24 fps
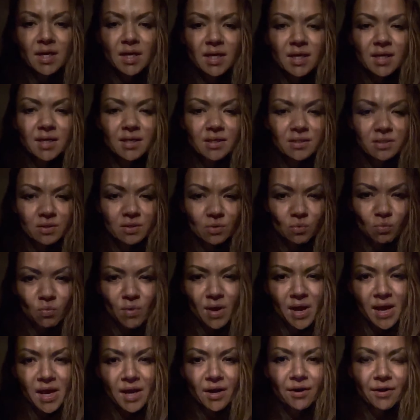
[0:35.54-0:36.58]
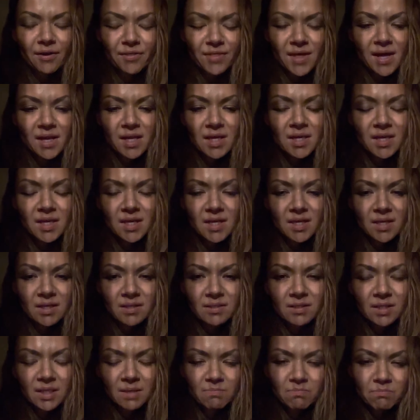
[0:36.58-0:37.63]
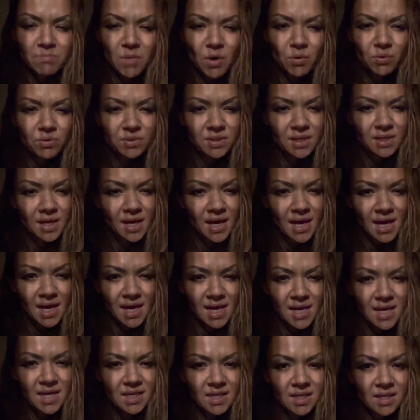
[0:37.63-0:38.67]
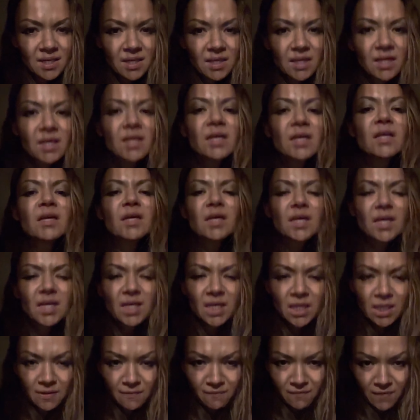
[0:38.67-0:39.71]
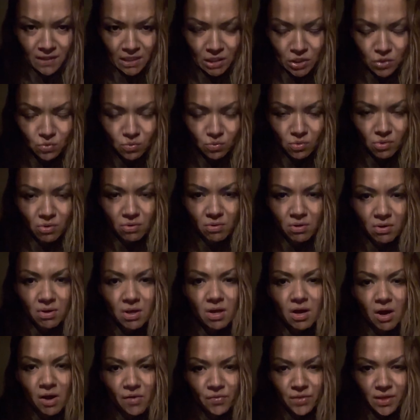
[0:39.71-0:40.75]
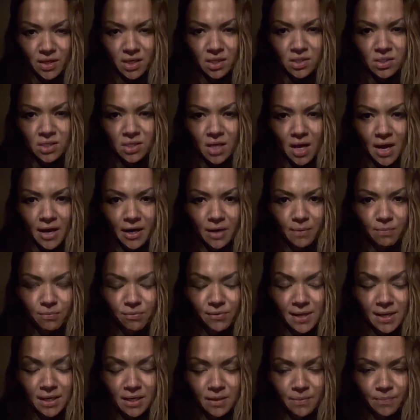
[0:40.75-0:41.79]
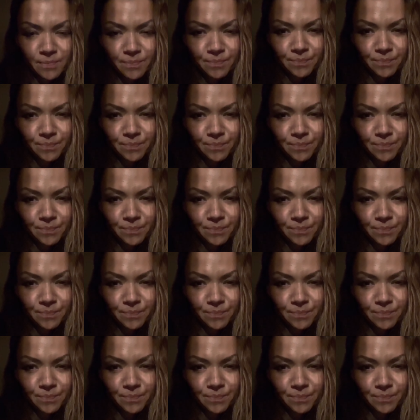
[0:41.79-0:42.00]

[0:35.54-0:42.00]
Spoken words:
he's aware that he is the most hated individual on the entire planet.